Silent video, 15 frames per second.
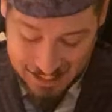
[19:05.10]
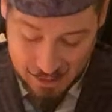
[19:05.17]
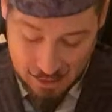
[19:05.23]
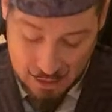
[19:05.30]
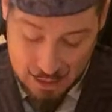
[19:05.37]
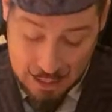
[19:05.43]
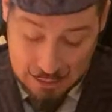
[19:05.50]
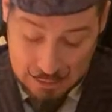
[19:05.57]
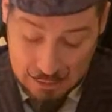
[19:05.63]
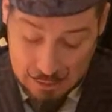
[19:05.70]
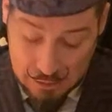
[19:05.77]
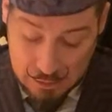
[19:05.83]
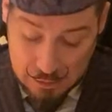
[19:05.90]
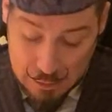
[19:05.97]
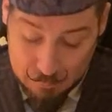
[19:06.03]
car.
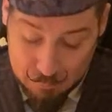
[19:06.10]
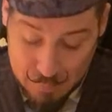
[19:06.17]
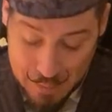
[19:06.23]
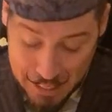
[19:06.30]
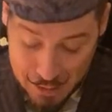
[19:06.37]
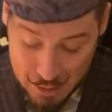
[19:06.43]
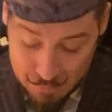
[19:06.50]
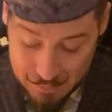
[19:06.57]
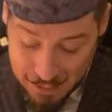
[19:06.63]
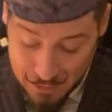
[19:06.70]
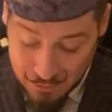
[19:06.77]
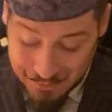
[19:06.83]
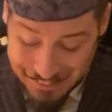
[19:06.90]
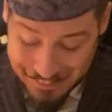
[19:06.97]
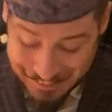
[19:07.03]
A bell
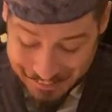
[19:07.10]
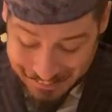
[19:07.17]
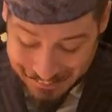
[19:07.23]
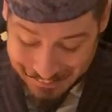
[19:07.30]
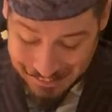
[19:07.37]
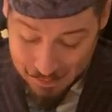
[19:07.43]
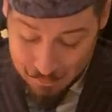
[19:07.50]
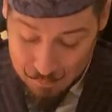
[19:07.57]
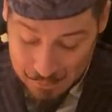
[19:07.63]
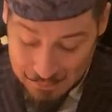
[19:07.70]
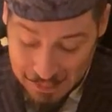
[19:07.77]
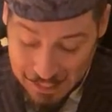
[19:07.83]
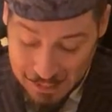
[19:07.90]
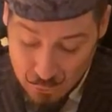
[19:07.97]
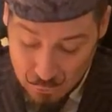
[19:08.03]
began ringing, but
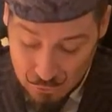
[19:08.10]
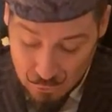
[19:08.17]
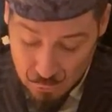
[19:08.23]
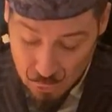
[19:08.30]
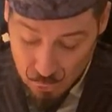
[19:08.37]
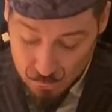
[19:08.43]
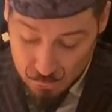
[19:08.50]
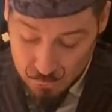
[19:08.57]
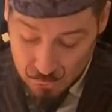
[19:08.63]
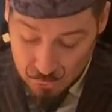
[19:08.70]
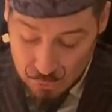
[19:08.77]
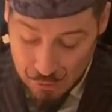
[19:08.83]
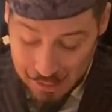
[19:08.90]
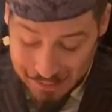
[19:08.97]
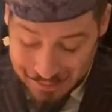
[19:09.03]
I did not
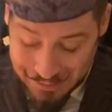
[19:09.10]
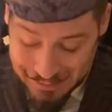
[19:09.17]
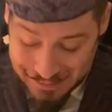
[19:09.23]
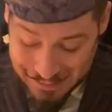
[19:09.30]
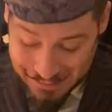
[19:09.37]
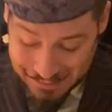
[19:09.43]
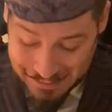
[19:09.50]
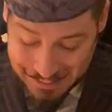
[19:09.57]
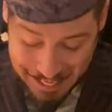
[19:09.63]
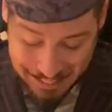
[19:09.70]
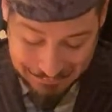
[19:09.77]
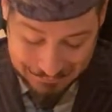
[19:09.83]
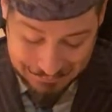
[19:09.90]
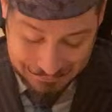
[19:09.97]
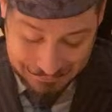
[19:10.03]
think he
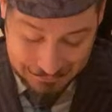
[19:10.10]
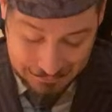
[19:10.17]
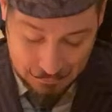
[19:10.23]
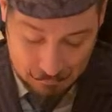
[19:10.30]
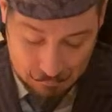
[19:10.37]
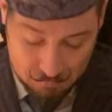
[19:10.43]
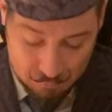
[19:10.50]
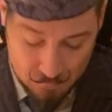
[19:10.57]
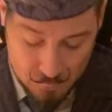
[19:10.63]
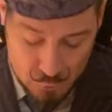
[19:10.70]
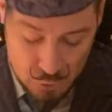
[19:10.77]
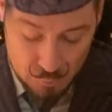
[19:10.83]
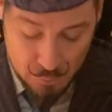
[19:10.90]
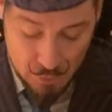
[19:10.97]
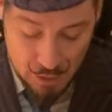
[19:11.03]
answered it."
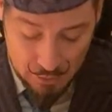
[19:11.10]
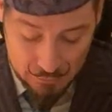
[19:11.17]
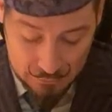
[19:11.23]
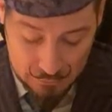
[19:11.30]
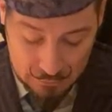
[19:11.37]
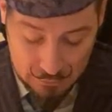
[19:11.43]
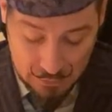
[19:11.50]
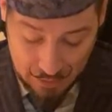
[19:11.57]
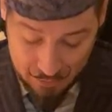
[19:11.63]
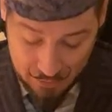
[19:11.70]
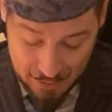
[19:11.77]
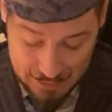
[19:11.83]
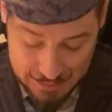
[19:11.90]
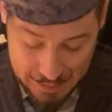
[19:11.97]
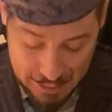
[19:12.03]
She paused and
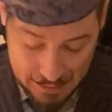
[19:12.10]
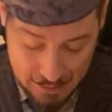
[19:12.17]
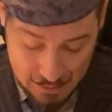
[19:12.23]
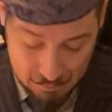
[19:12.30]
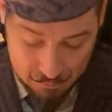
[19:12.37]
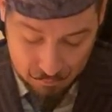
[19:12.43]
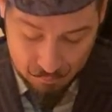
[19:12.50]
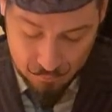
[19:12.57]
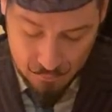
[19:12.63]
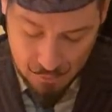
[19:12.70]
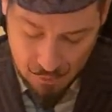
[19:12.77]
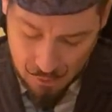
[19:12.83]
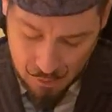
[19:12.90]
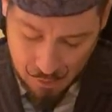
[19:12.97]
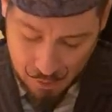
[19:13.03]
then said,
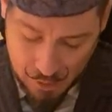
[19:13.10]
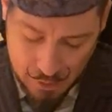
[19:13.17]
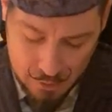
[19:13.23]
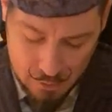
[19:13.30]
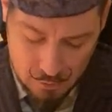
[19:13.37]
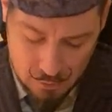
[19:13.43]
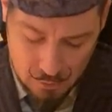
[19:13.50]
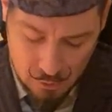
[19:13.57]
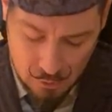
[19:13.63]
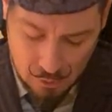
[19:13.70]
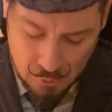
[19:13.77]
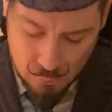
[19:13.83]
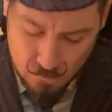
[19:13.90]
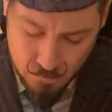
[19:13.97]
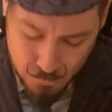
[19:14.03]
"I
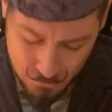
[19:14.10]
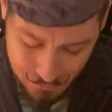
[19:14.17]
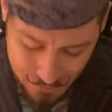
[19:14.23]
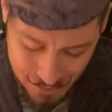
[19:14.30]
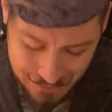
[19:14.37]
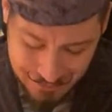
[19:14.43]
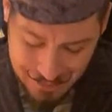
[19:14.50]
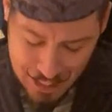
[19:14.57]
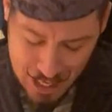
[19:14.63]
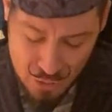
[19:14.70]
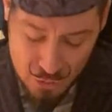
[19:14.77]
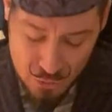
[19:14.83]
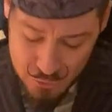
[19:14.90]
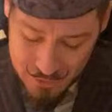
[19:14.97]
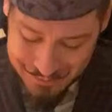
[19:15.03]
do not
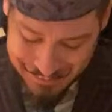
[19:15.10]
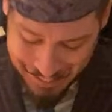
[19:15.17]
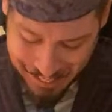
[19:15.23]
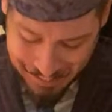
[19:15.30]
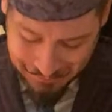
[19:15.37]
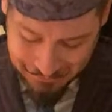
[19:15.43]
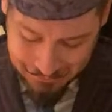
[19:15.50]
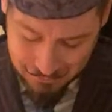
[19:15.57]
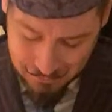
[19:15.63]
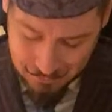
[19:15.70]
understand.